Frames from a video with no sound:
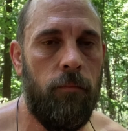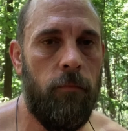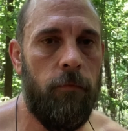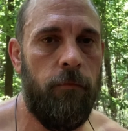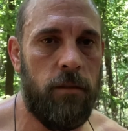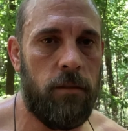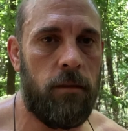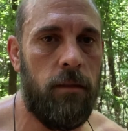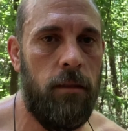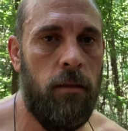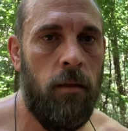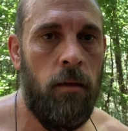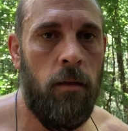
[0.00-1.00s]

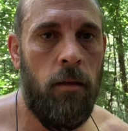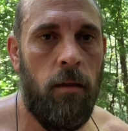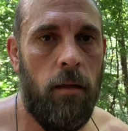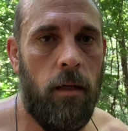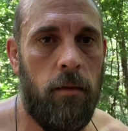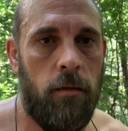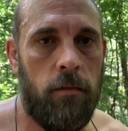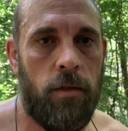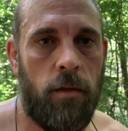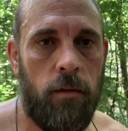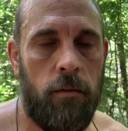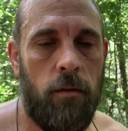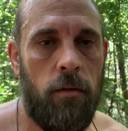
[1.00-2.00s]
physically, and in
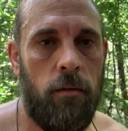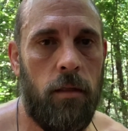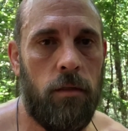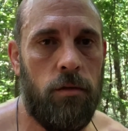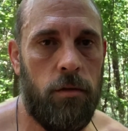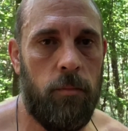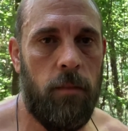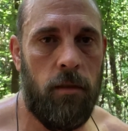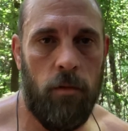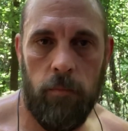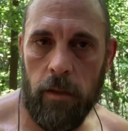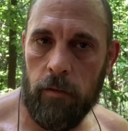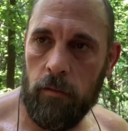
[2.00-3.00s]
turn, it should make you
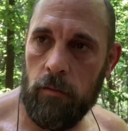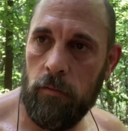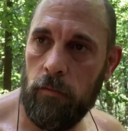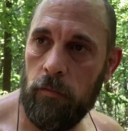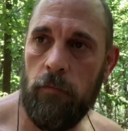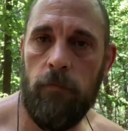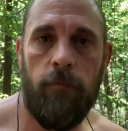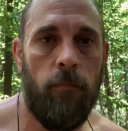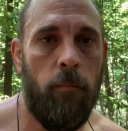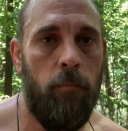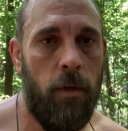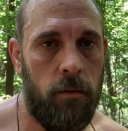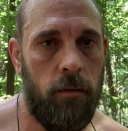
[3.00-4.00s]
better
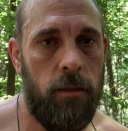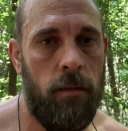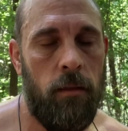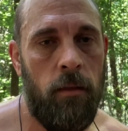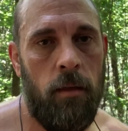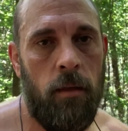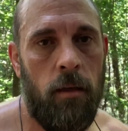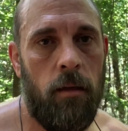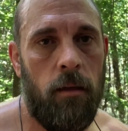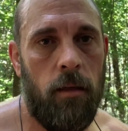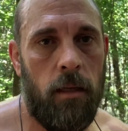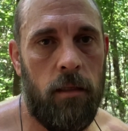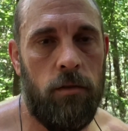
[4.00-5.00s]
mentally
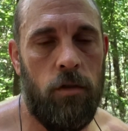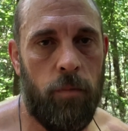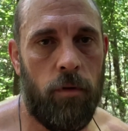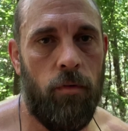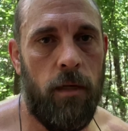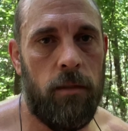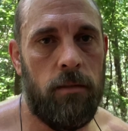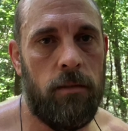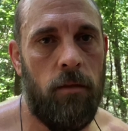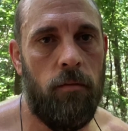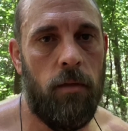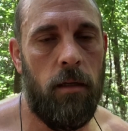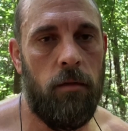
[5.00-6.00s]
as you progress,
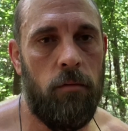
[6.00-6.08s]
right?